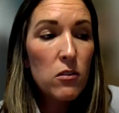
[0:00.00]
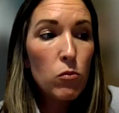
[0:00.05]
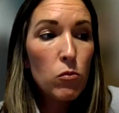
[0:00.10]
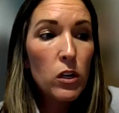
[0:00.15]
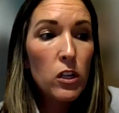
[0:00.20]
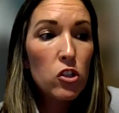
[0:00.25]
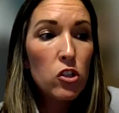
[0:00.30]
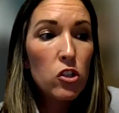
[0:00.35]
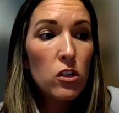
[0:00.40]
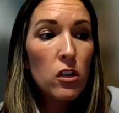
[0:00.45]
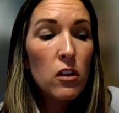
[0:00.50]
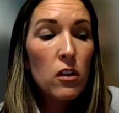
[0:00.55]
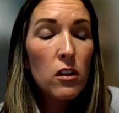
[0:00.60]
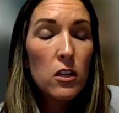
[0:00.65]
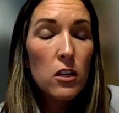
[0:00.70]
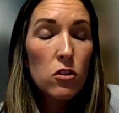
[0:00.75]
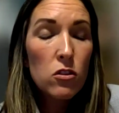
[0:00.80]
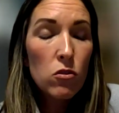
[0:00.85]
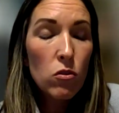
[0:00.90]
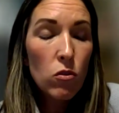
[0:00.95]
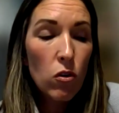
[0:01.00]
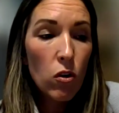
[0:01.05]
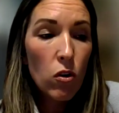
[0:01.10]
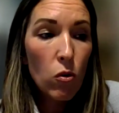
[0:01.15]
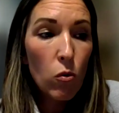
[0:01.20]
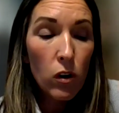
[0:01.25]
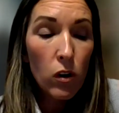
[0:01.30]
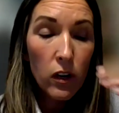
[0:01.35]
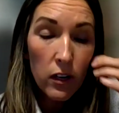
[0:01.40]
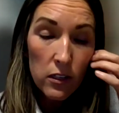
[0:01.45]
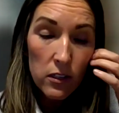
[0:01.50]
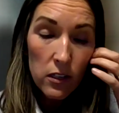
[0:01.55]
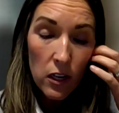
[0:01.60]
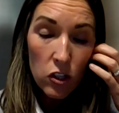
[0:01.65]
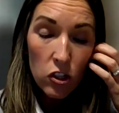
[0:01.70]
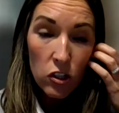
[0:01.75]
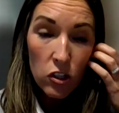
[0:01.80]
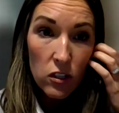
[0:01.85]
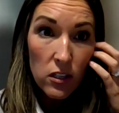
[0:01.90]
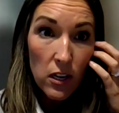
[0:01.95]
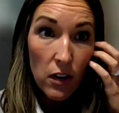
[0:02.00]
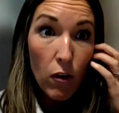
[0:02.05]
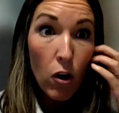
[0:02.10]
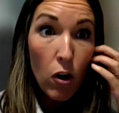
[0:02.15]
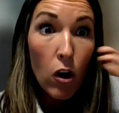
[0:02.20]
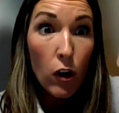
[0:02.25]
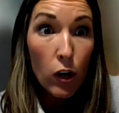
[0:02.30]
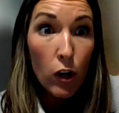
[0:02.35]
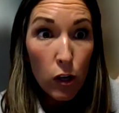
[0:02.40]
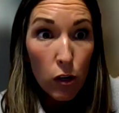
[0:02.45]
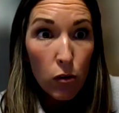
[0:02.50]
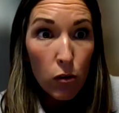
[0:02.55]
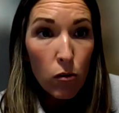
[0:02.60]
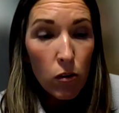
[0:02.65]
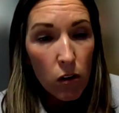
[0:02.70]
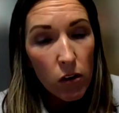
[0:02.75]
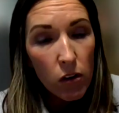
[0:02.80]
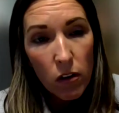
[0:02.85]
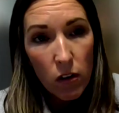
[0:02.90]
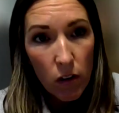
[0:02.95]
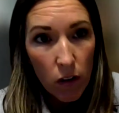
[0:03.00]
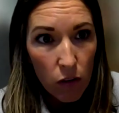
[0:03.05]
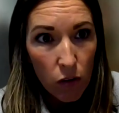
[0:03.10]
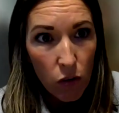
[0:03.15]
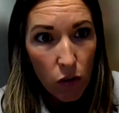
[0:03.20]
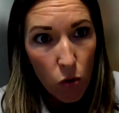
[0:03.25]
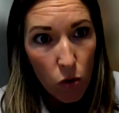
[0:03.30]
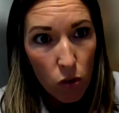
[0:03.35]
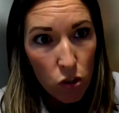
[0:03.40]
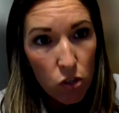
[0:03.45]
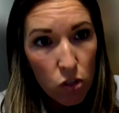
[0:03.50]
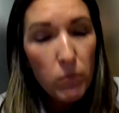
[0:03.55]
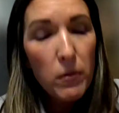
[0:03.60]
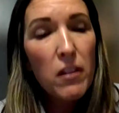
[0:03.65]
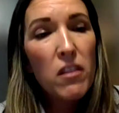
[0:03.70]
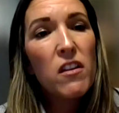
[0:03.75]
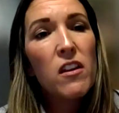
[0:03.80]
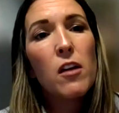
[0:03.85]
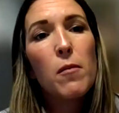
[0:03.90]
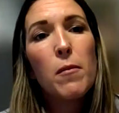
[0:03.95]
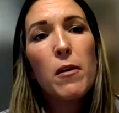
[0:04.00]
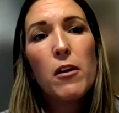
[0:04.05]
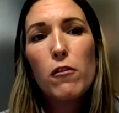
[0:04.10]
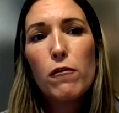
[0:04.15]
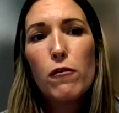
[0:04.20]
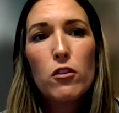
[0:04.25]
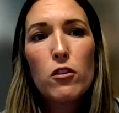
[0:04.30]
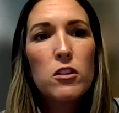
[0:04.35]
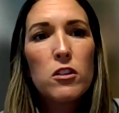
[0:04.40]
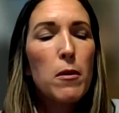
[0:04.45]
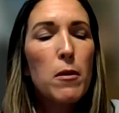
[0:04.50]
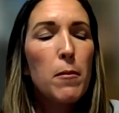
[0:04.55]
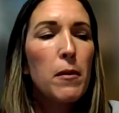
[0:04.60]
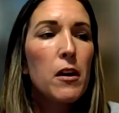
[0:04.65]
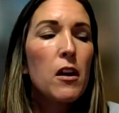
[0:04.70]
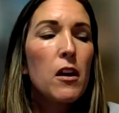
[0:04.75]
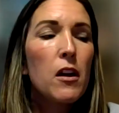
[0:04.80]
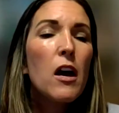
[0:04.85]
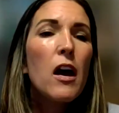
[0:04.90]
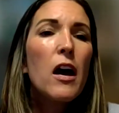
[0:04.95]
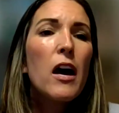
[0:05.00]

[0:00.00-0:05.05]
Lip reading: in which these organizations have argued the court should be thinking about the First Amendment.